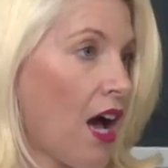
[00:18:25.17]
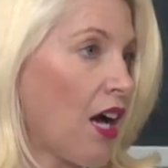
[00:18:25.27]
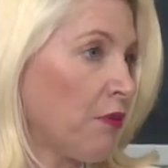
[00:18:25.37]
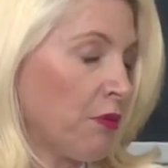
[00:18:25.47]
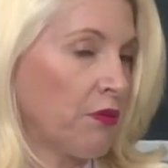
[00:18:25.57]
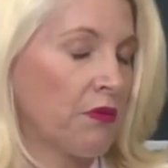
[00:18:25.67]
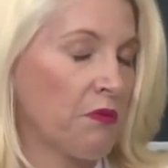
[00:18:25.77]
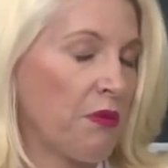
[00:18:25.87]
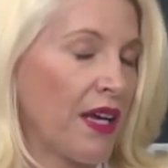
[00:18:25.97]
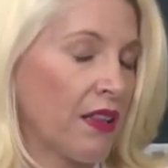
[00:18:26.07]
Um,
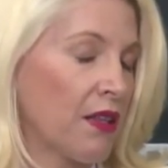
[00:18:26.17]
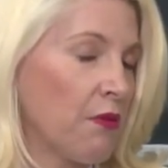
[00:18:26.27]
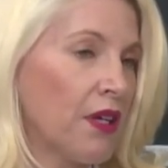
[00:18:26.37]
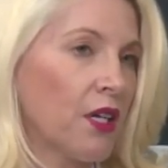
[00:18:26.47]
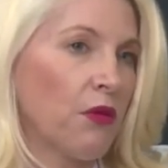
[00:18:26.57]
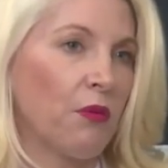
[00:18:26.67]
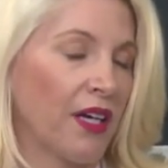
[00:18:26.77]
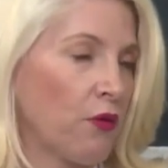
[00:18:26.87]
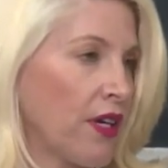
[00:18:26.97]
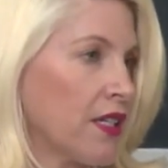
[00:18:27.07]
by the minimum
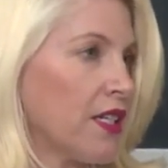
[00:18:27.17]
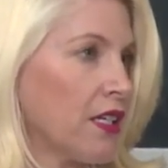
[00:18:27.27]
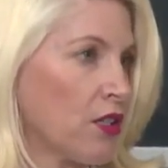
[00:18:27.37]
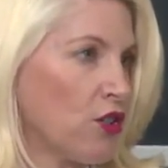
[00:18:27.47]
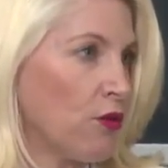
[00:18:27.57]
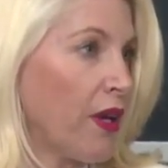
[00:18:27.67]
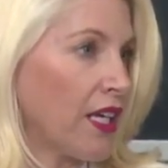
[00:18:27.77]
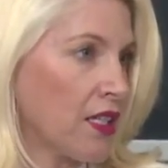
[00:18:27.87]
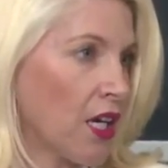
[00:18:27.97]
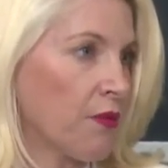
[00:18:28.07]
I'd want to see is two
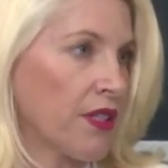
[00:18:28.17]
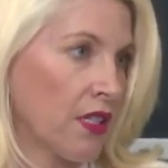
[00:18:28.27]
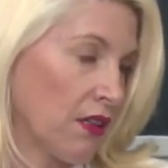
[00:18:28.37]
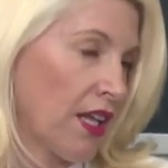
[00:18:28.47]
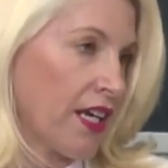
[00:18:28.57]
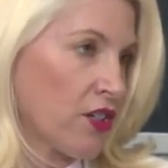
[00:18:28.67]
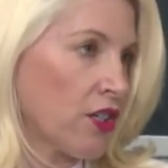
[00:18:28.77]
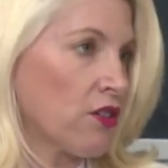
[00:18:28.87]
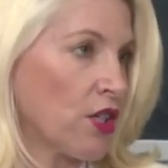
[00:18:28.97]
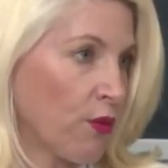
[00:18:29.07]
pay stubs and last
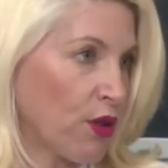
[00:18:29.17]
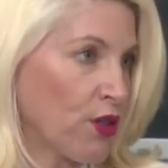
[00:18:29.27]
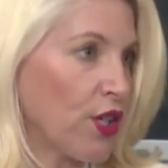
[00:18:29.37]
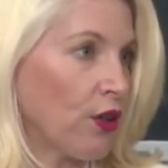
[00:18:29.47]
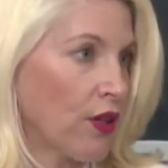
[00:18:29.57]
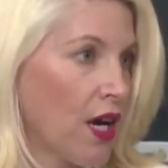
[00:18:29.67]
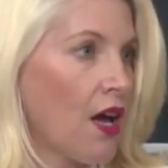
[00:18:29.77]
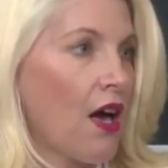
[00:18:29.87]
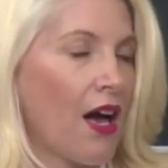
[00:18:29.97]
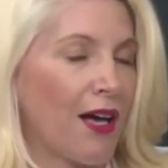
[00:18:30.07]
year's W two.
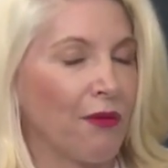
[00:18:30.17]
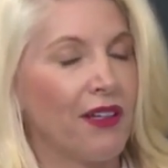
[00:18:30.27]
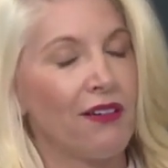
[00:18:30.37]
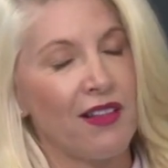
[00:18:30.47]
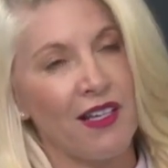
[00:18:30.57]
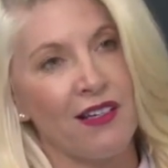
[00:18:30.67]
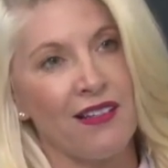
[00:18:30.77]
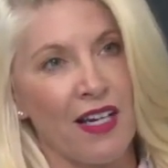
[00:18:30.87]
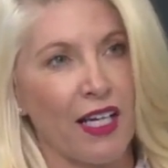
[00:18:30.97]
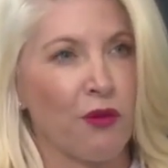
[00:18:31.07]
Um, little
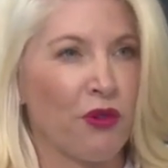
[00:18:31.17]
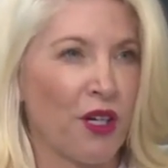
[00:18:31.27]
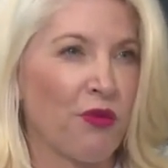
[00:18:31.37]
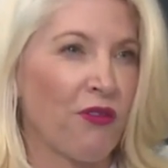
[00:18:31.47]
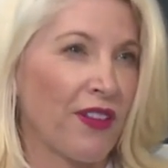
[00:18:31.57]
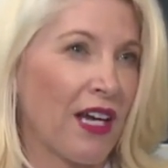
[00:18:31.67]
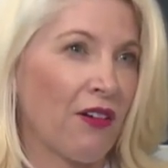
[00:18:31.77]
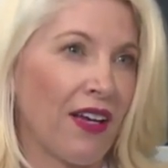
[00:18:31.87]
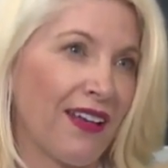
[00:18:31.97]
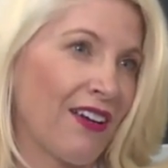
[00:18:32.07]
things that I can pre-approve
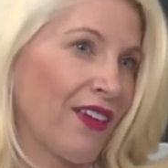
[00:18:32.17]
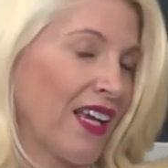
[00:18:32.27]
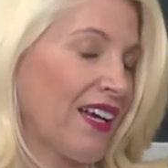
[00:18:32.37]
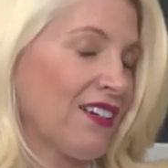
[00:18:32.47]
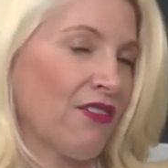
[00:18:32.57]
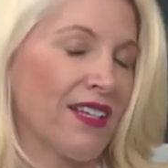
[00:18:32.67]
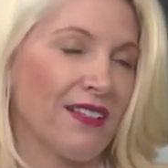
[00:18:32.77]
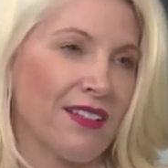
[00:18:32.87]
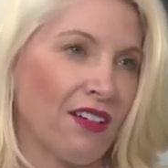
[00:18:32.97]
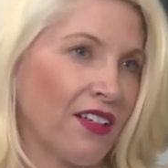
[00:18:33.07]
without not having, I don't
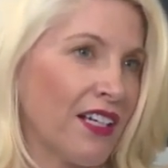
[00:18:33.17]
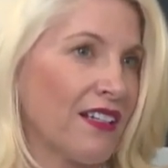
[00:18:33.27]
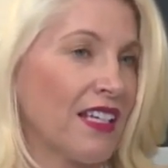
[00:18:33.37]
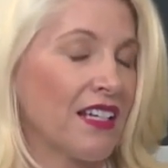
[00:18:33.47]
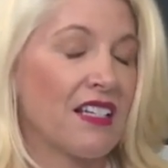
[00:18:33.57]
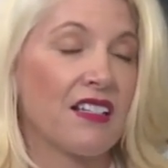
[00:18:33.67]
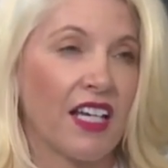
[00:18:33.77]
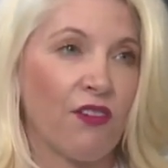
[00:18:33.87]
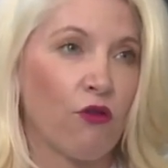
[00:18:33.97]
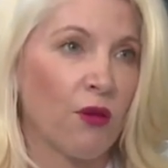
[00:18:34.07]
necessarily need to see a
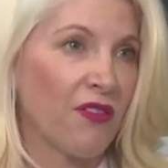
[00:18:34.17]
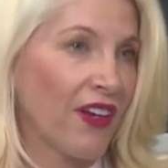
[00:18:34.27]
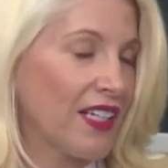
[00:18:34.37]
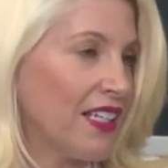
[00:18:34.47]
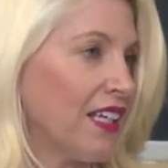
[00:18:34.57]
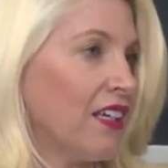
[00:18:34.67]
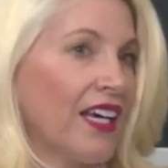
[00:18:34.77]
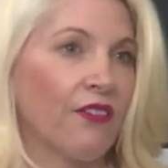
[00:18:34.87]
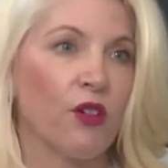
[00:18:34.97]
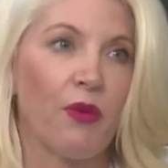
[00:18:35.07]
second form of I D,
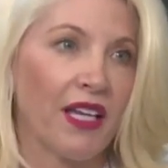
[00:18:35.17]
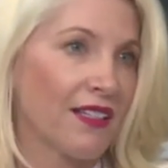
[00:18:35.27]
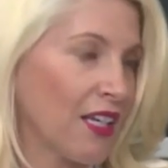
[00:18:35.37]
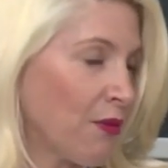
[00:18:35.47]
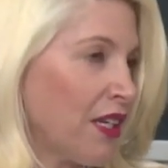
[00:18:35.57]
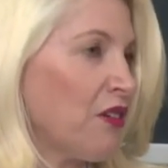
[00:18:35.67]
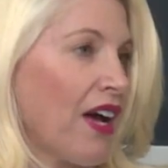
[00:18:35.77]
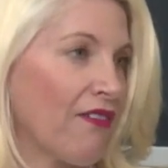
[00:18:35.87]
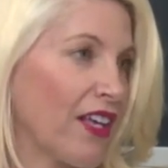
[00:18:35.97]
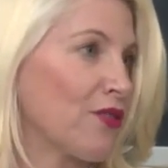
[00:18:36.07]
every bank statement you
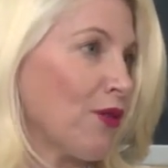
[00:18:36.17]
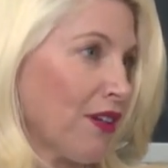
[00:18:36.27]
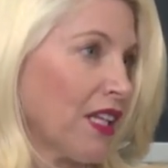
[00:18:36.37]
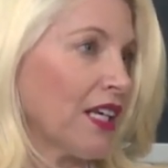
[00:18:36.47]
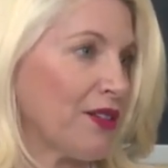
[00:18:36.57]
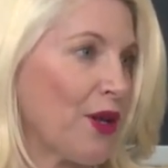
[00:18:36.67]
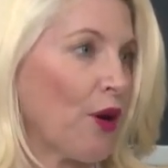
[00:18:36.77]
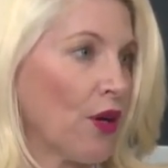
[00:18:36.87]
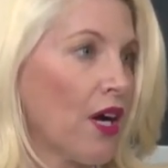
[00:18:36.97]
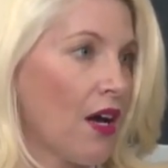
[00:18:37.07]
have, that sort of thing.
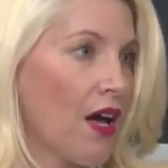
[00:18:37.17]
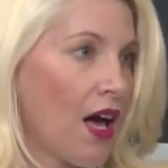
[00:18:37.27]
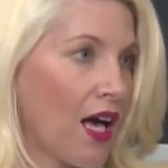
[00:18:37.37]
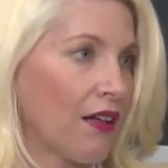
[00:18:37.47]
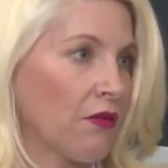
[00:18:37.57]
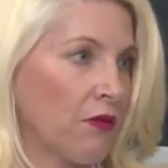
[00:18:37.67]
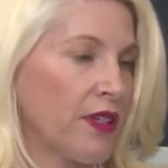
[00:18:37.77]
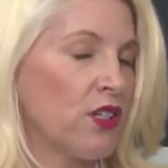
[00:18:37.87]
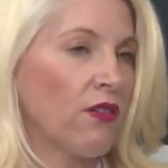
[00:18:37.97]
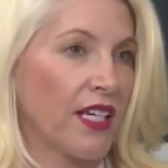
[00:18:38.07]
So uh,
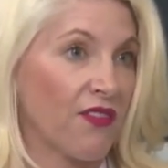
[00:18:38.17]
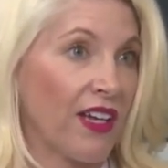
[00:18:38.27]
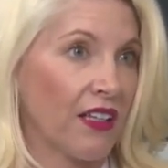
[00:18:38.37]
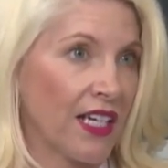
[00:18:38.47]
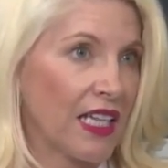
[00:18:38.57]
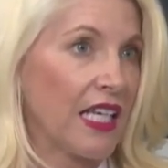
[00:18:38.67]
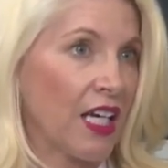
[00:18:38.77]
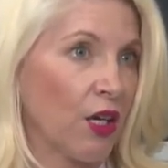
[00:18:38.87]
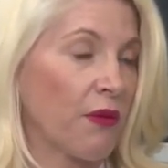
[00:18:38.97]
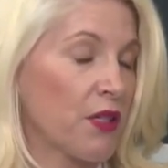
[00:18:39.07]
we do like to validate the
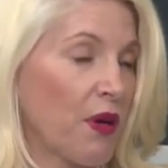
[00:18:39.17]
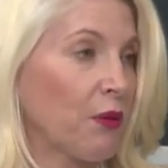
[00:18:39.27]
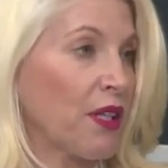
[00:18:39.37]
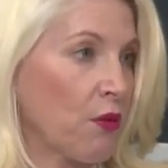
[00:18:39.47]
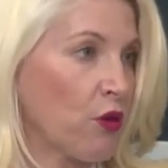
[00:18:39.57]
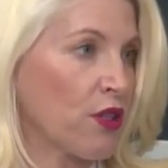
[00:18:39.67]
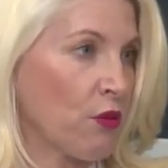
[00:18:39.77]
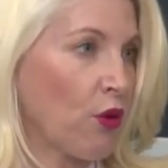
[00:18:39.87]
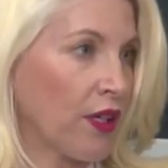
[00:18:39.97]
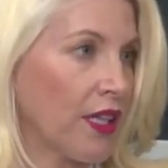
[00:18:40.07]
income. That's probably the most
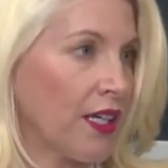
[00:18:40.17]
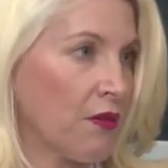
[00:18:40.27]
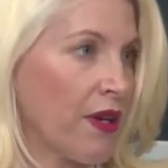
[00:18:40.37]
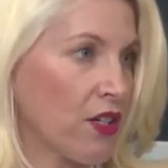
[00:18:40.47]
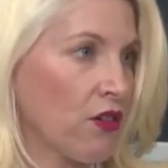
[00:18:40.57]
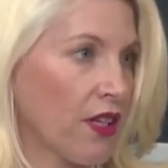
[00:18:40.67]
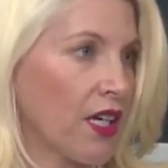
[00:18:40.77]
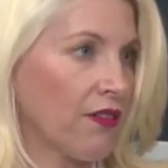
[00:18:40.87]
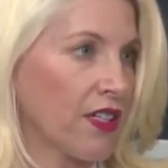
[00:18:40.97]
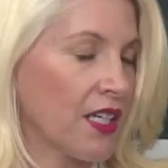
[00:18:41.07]
important thing to make sure
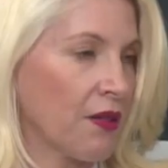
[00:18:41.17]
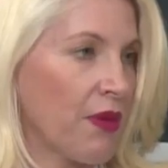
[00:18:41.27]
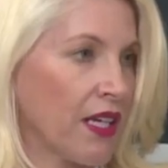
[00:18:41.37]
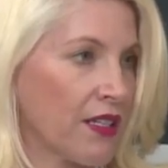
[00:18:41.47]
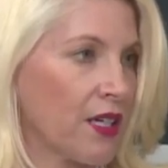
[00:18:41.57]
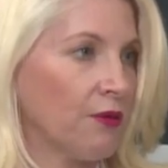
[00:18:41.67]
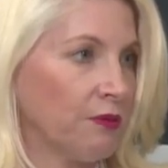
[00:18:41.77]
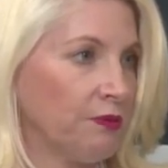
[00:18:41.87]
that everything pans out.